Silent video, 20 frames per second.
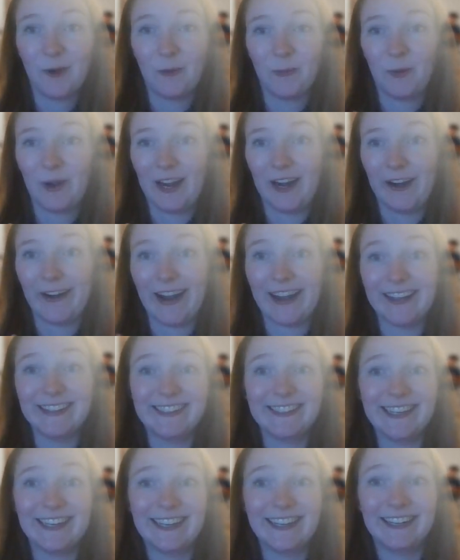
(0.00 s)
where I
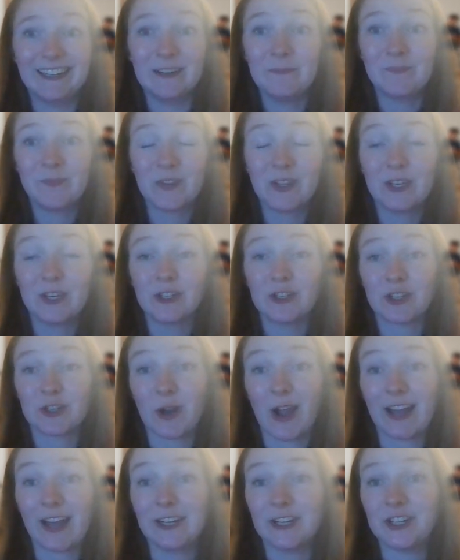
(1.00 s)
did
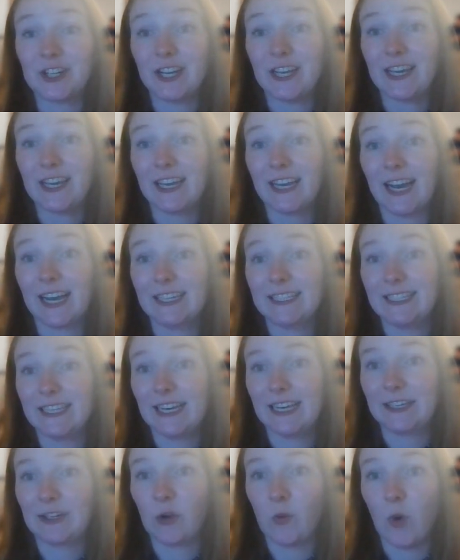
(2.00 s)
strategy, I
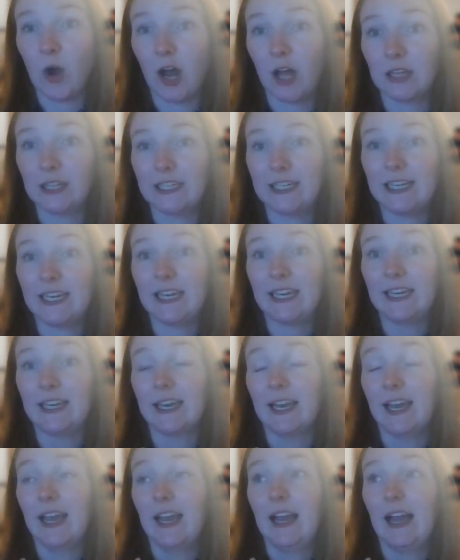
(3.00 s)
did
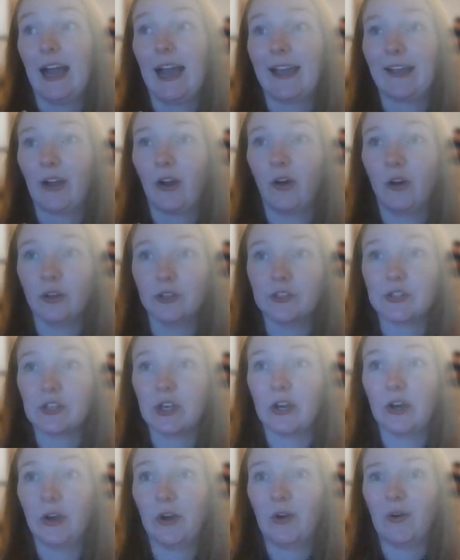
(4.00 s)
quality. I
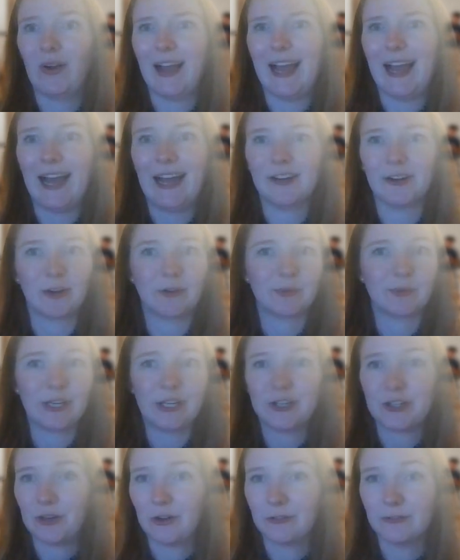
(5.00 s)
also had our
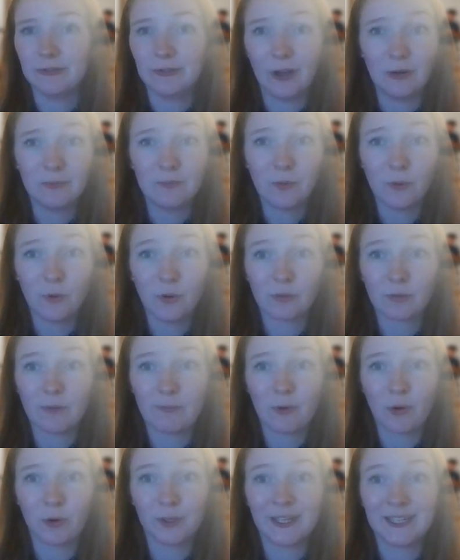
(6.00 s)
regional float pool
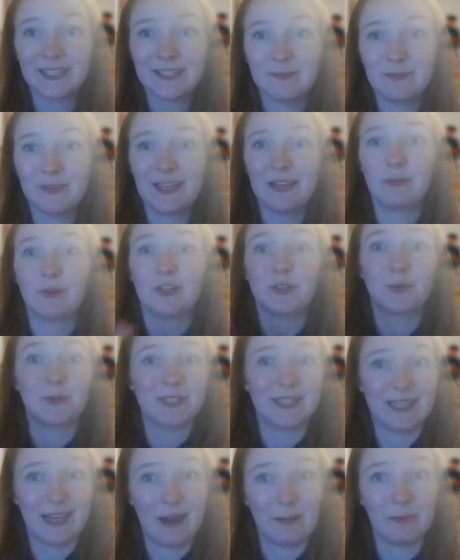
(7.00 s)
reporting to me, which
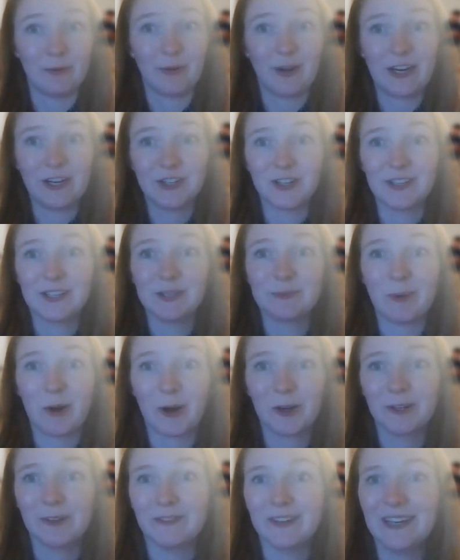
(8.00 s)
was the operations
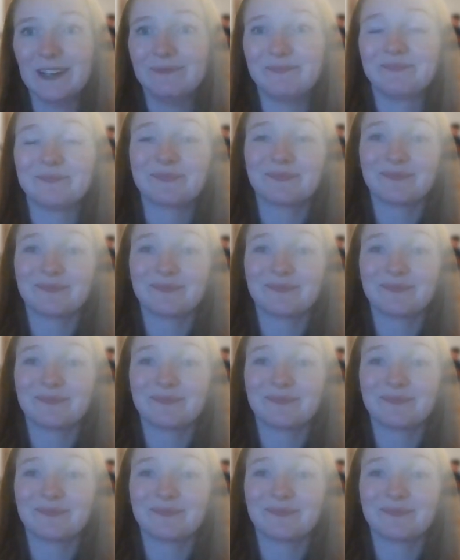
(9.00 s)
part of it.